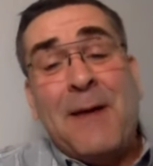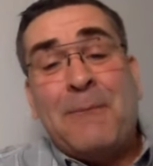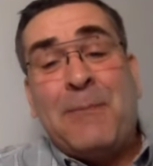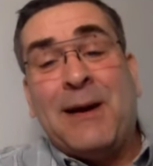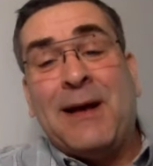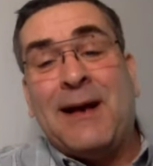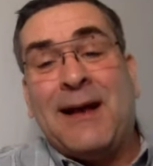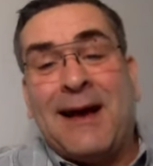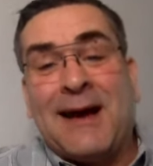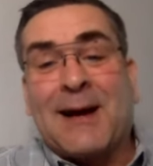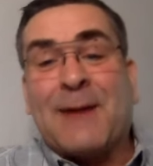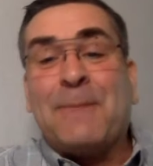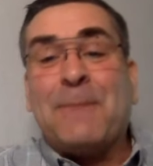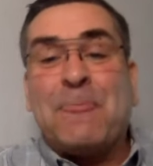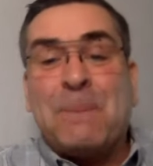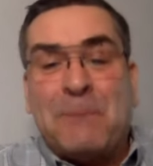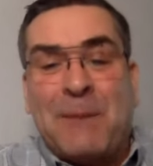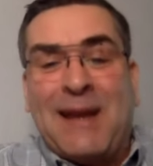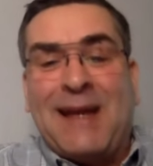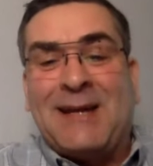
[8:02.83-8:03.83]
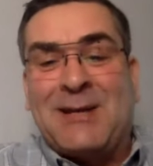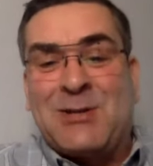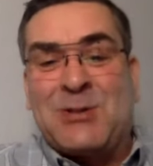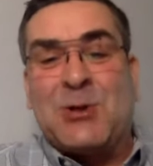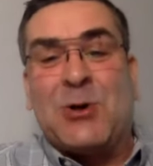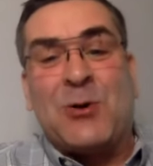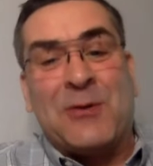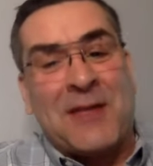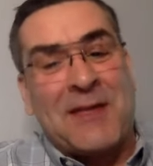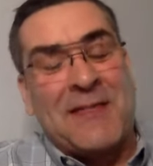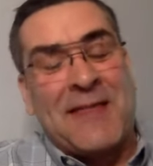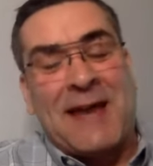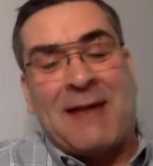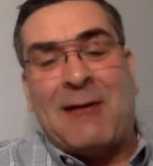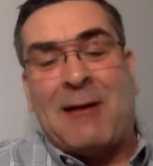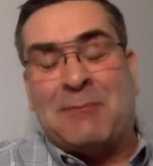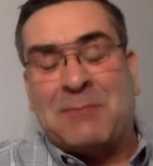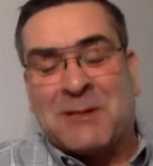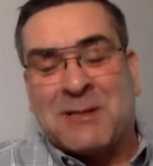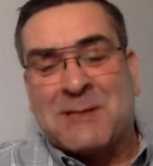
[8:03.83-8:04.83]
but like make sure that
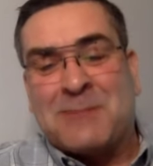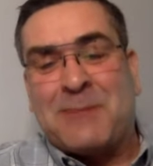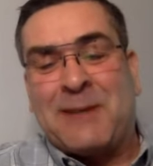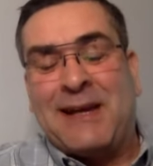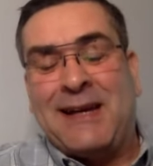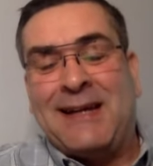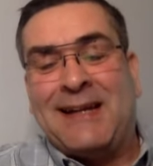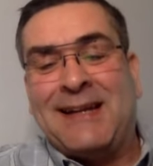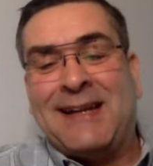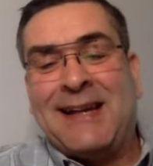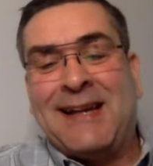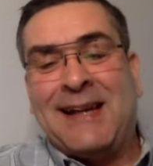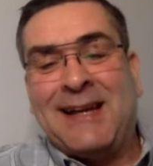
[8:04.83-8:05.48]
they're up to speed